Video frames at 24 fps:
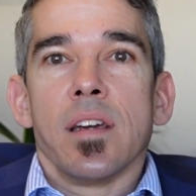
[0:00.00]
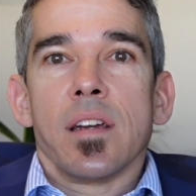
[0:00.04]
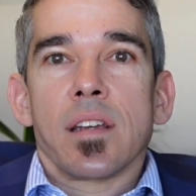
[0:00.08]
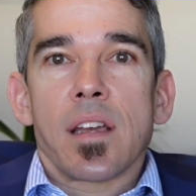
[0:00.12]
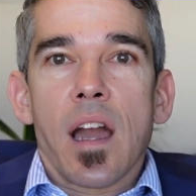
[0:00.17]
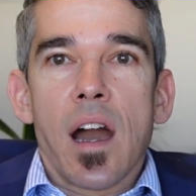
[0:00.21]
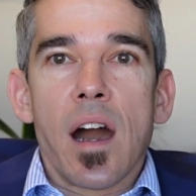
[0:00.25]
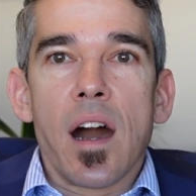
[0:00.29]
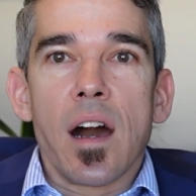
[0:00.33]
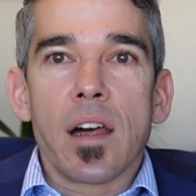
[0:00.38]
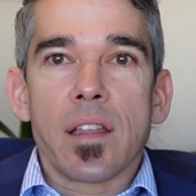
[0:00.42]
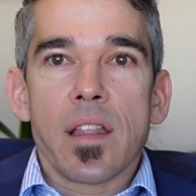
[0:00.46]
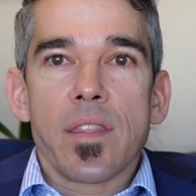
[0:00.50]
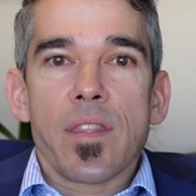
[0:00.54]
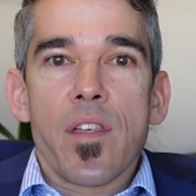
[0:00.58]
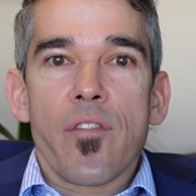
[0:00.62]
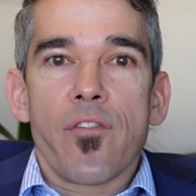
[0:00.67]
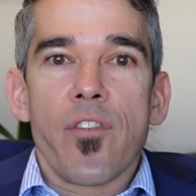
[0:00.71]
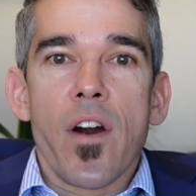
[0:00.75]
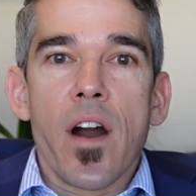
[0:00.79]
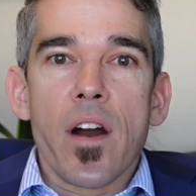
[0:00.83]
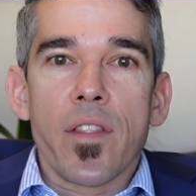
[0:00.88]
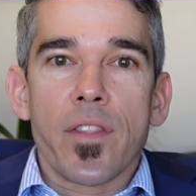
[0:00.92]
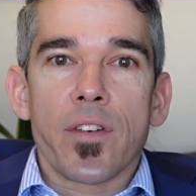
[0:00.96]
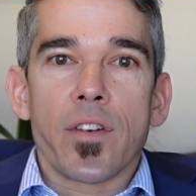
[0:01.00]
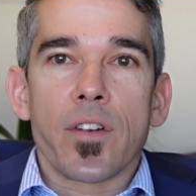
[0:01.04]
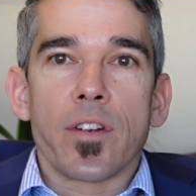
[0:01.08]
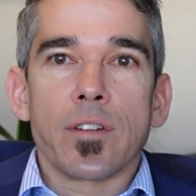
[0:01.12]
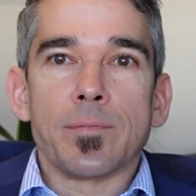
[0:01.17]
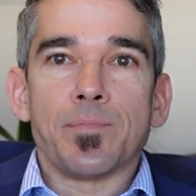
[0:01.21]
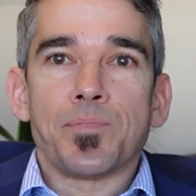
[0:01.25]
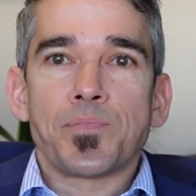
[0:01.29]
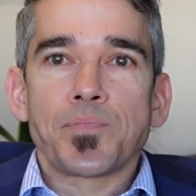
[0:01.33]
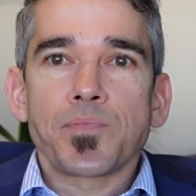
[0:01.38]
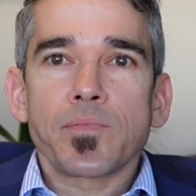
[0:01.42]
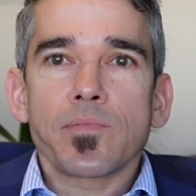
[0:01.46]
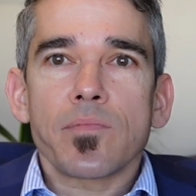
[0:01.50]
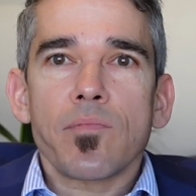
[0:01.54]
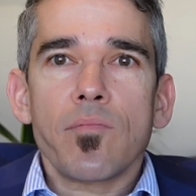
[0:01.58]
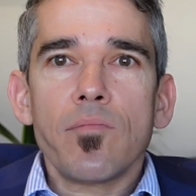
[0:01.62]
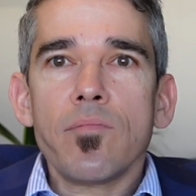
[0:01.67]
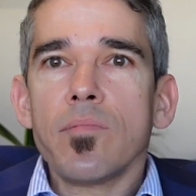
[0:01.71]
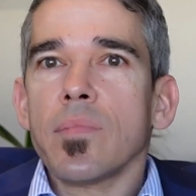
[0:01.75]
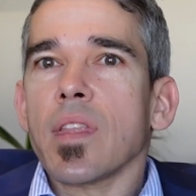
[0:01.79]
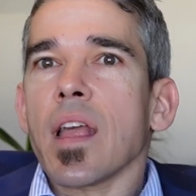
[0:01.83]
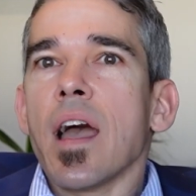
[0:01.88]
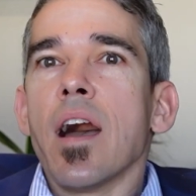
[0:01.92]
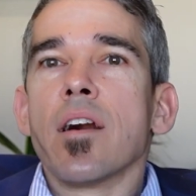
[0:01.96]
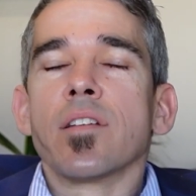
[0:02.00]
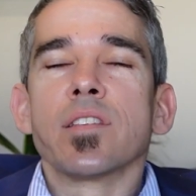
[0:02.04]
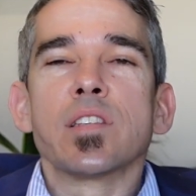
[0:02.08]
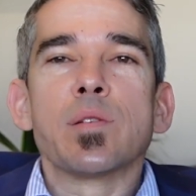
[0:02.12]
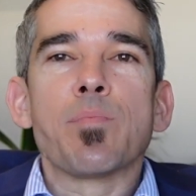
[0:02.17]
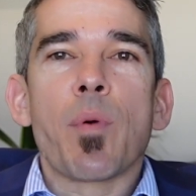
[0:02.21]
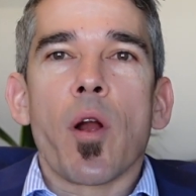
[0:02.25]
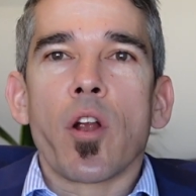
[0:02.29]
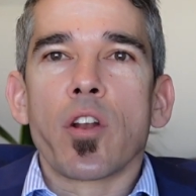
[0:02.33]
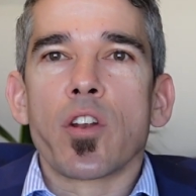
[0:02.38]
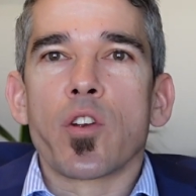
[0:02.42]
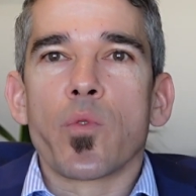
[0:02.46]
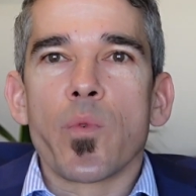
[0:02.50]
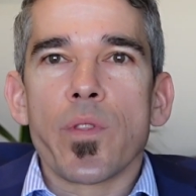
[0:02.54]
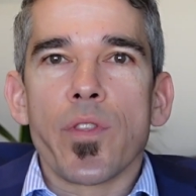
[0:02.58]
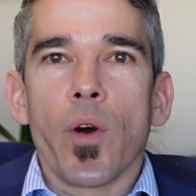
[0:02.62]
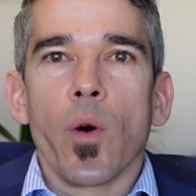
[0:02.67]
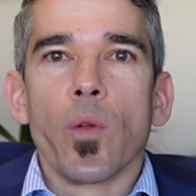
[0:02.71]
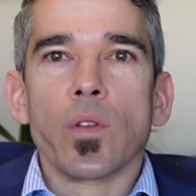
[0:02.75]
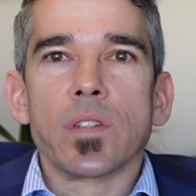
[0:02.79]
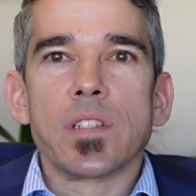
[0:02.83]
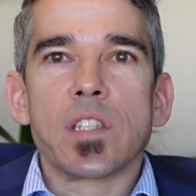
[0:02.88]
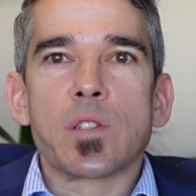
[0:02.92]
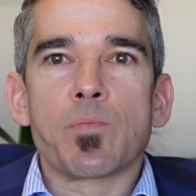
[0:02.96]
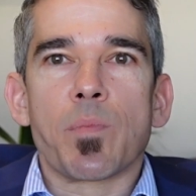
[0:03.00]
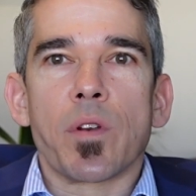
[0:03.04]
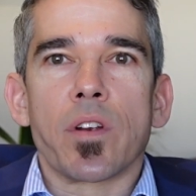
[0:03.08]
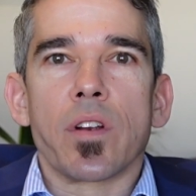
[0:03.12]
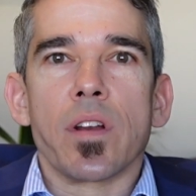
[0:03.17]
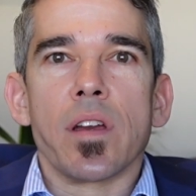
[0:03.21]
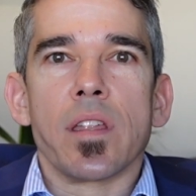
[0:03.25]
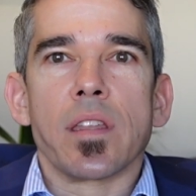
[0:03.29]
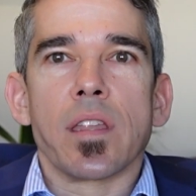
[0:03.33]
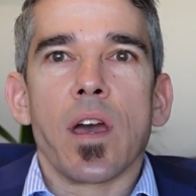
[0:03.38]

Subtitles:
God and the Father? How does He partner with Holy Spirit?